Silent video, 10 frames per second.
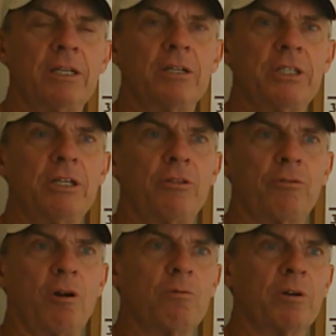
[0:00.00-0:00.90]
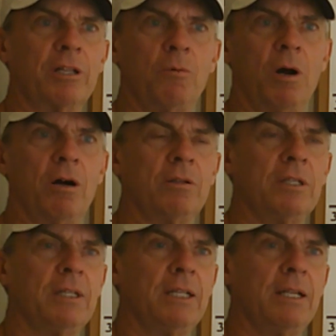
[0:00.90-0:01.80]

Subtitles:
because he could throw really well,